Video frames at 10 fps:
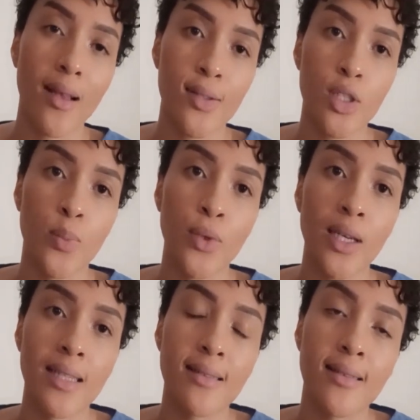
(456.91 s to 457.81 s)
as
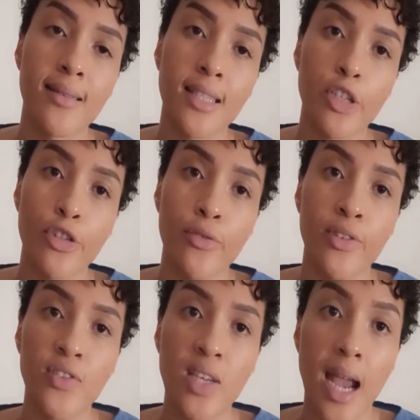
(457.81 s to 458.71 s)
stipulated in section
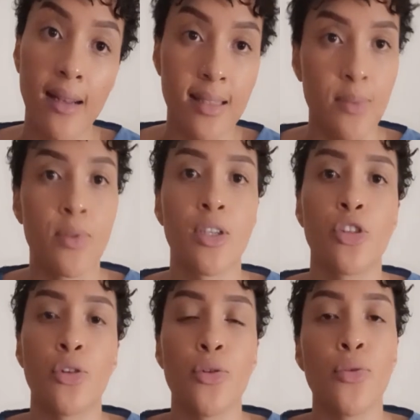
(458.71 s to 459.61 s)
58
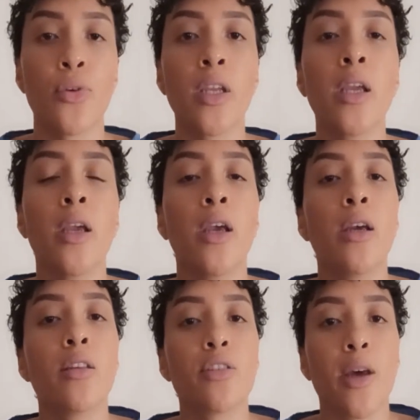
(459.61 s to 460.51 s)
subsection 3
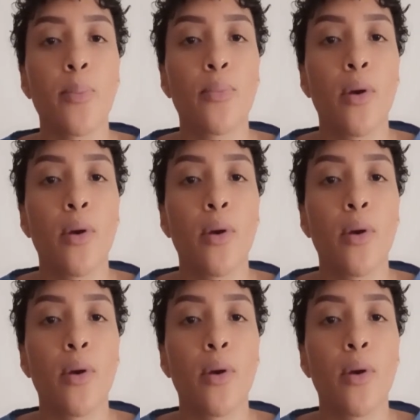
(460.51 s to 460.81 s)
sub